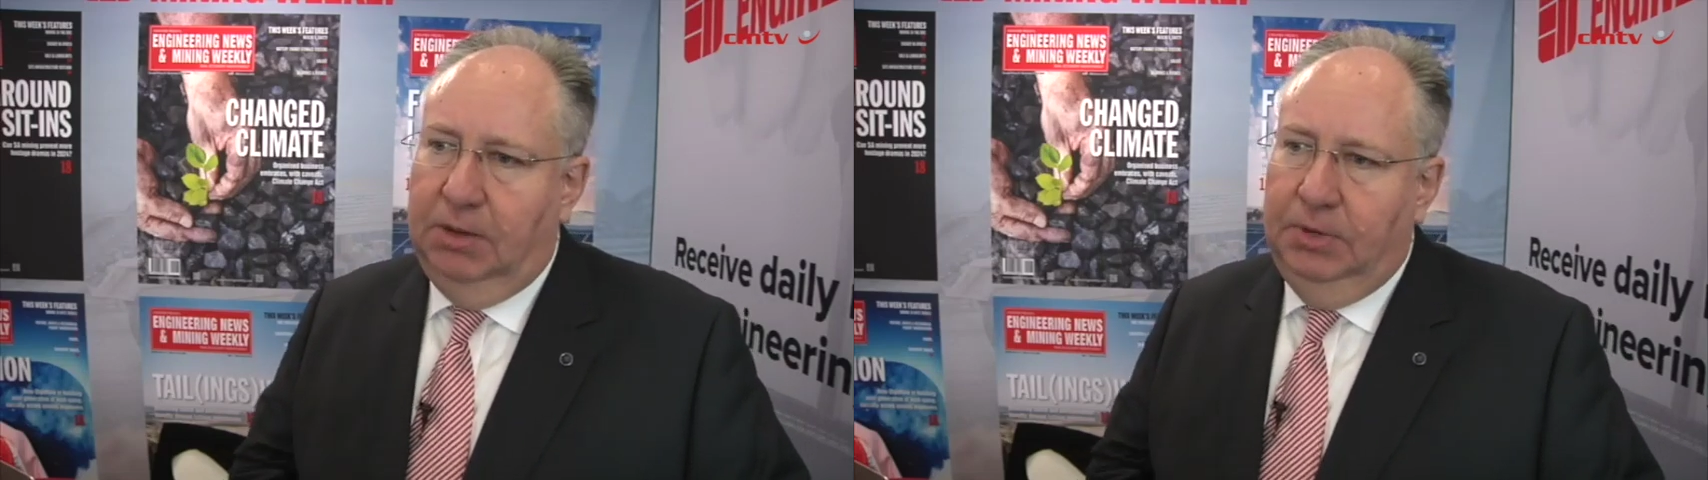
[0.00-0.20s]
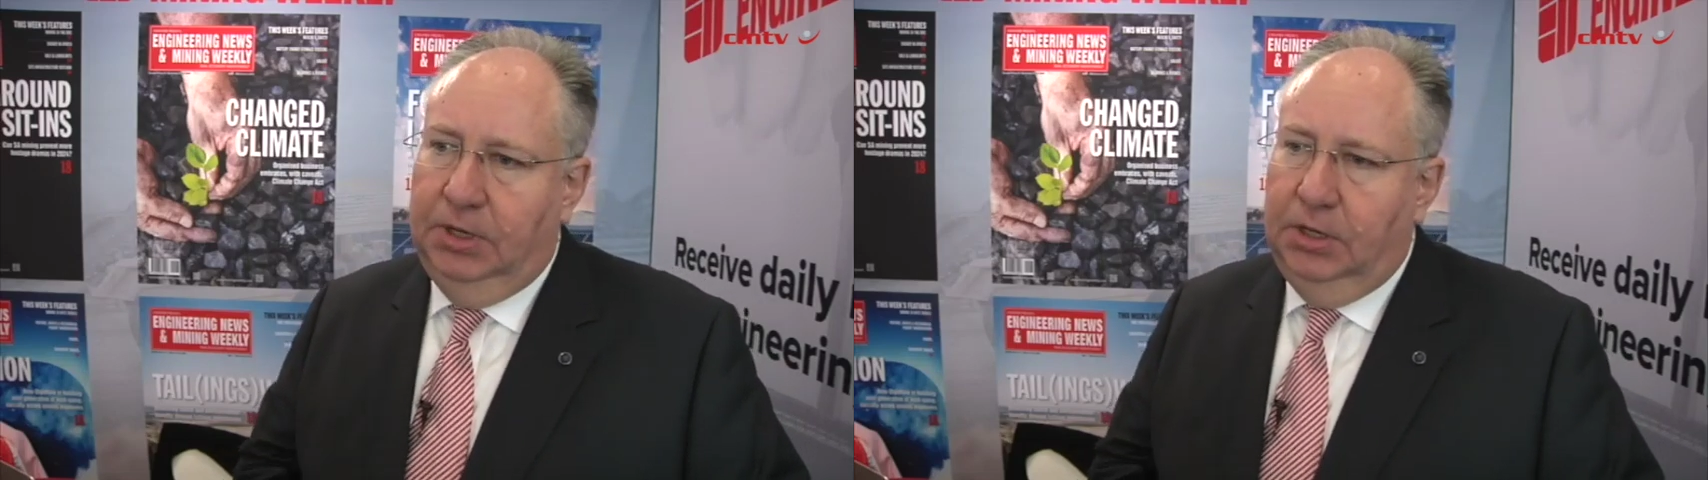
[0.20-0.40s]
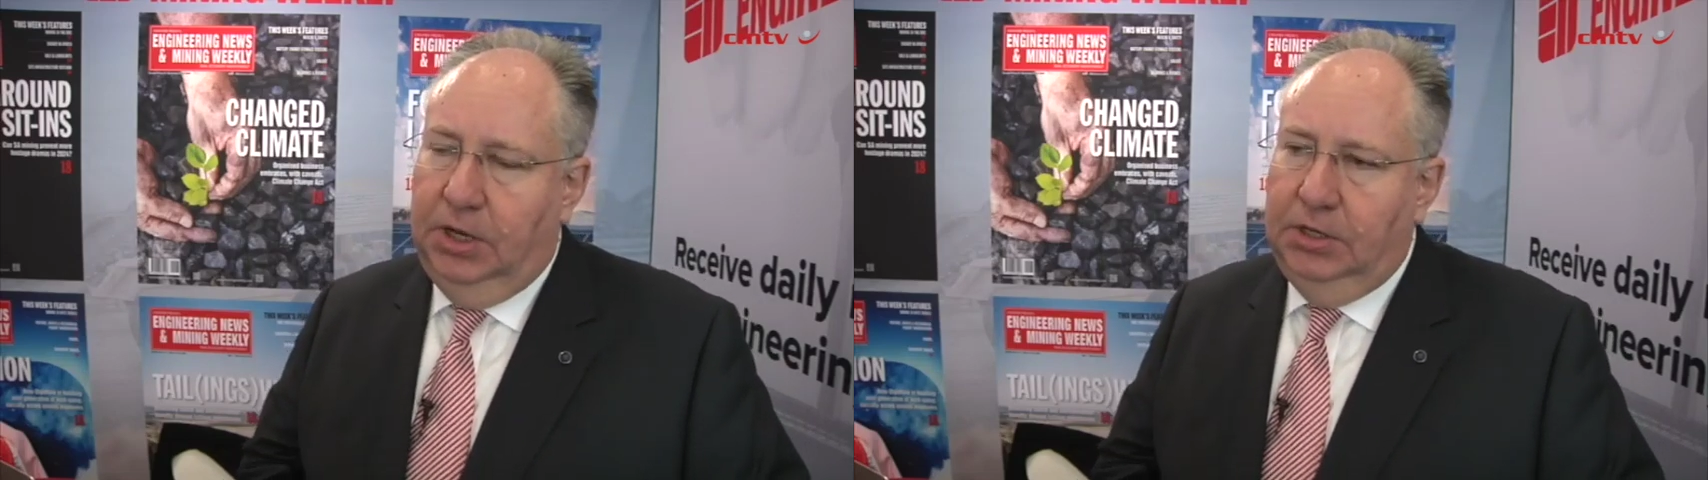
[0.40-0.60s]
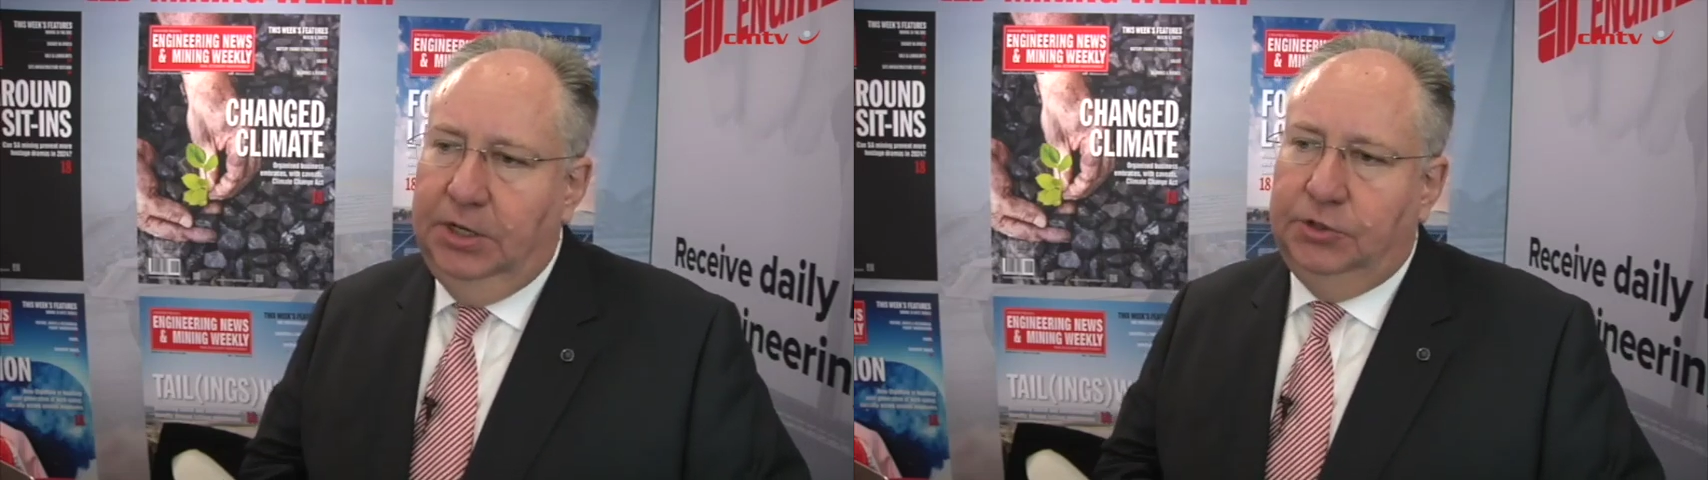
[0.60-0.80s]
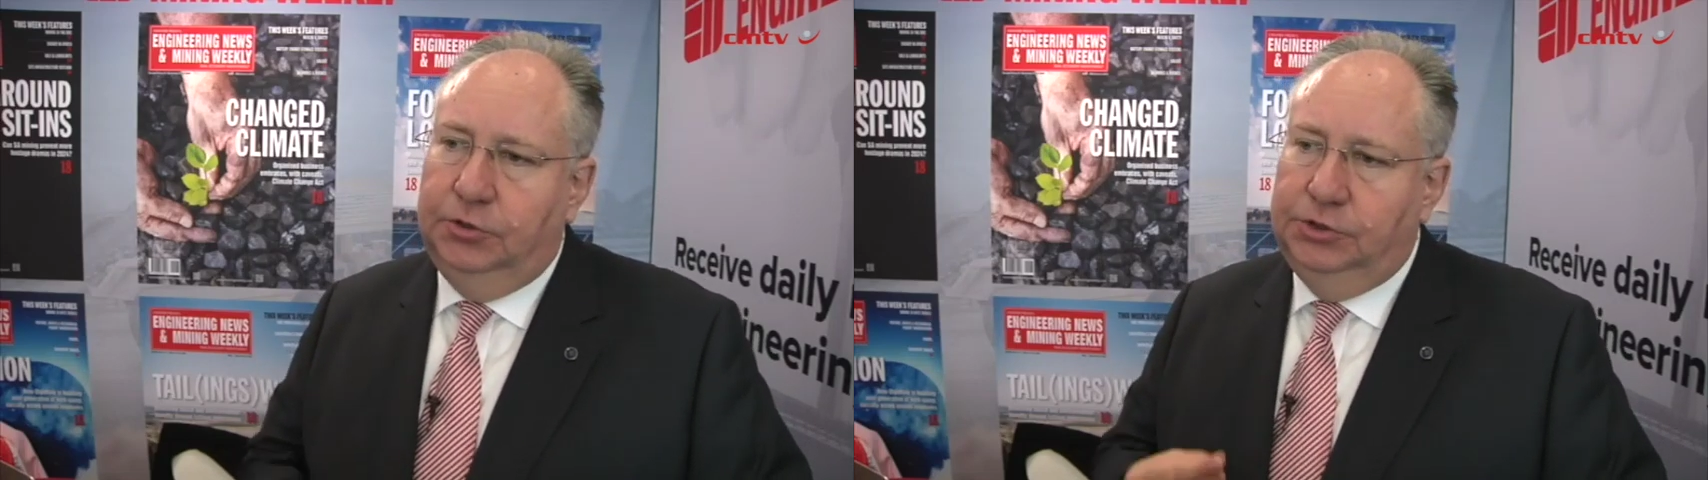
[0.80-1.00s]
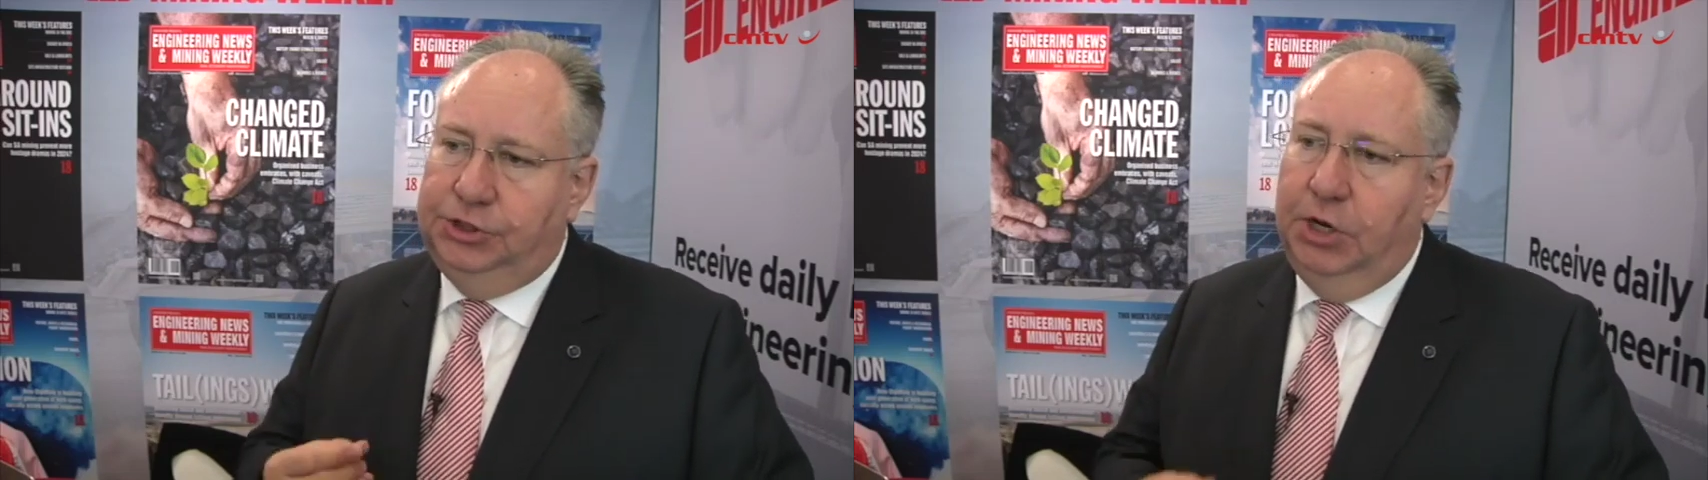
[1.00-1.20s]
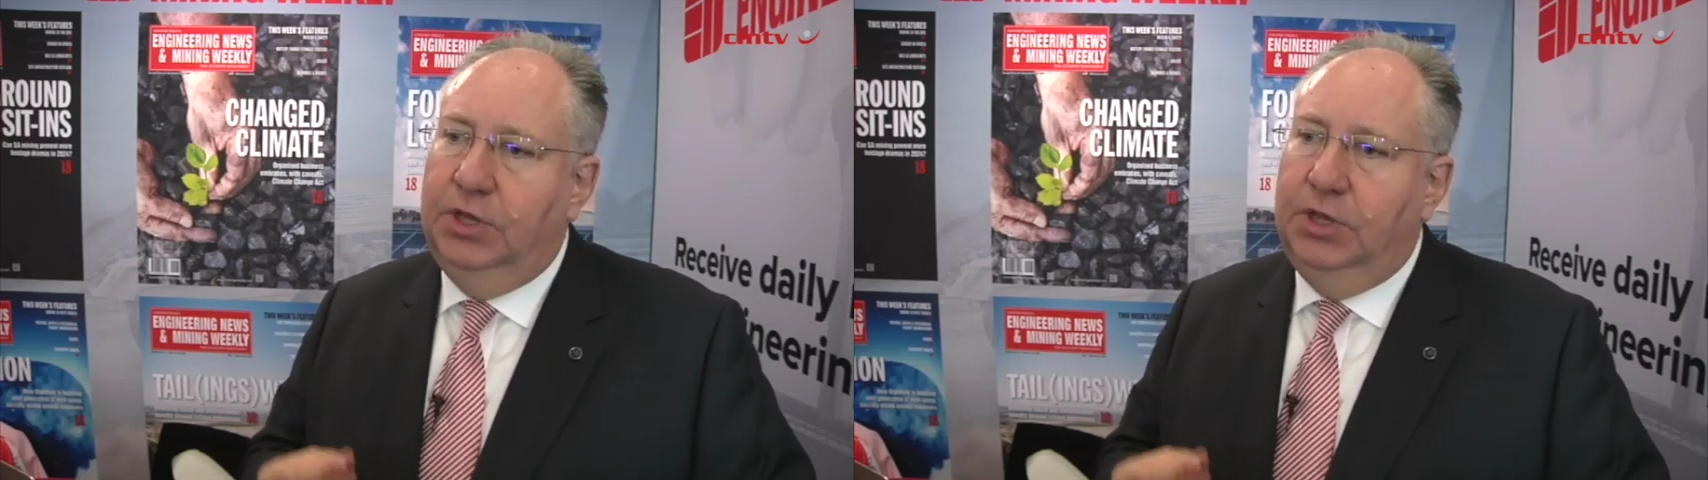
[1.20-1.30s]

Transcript: They need to show